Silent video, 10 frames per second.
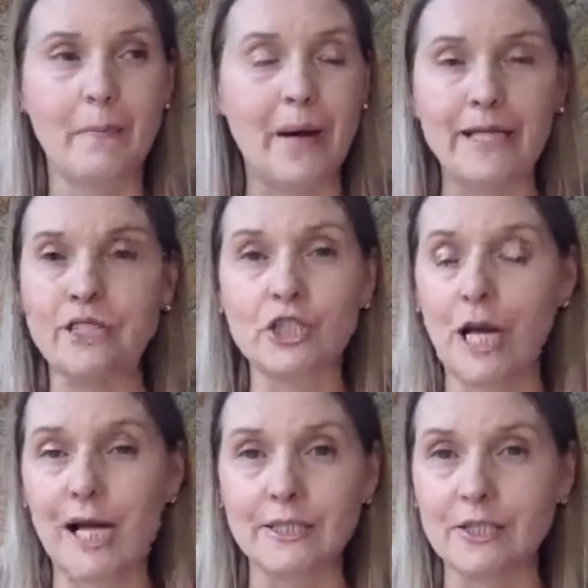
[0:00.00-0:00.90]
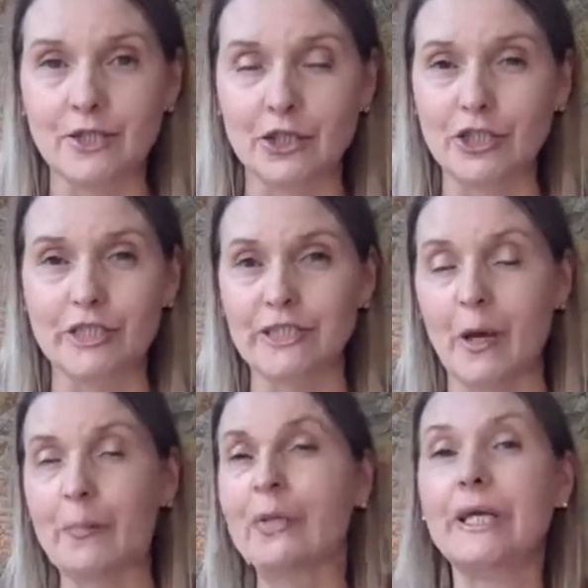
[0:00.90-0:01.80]
by chance or just
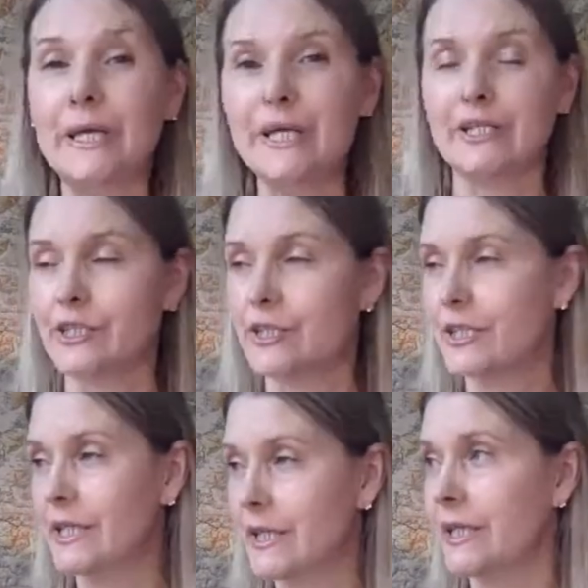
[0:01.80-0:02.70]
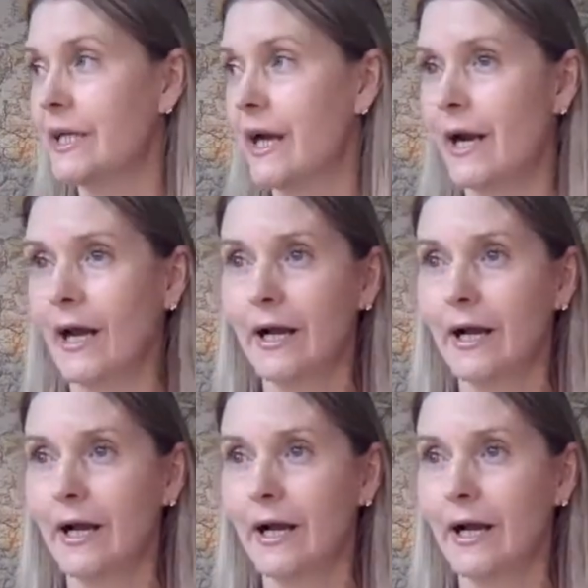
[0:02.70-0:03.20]
appeared here,